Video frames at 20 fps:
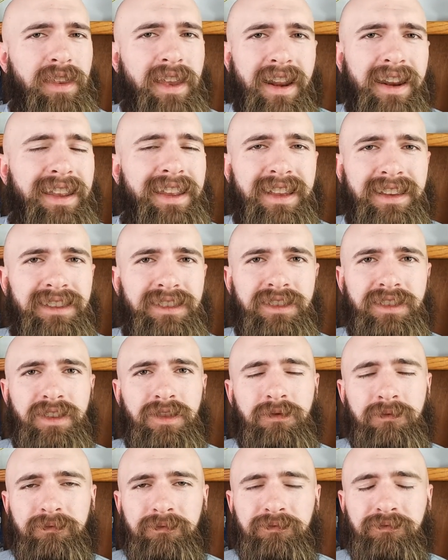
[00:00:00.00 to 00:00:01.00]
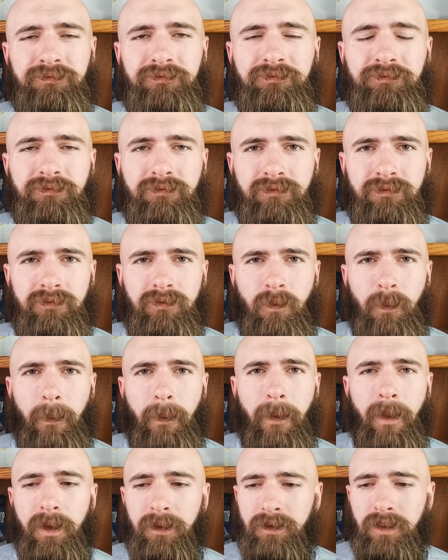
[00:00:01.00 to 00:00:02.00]
that against you,
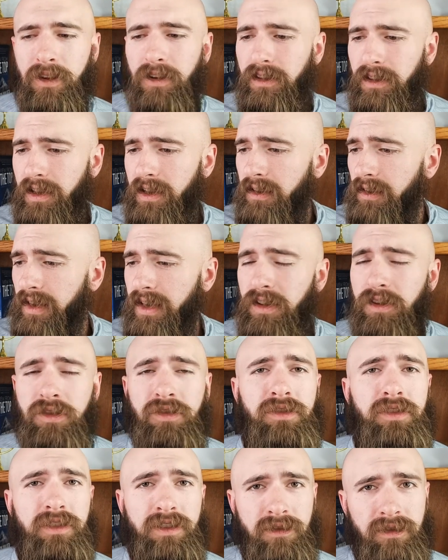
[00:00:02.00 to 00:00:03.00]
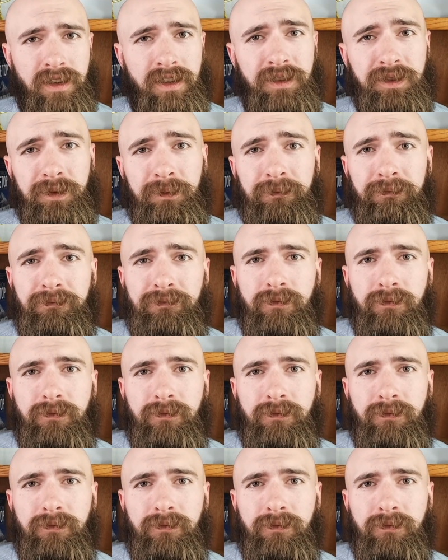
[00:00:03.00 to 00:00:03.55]
literally you should do this.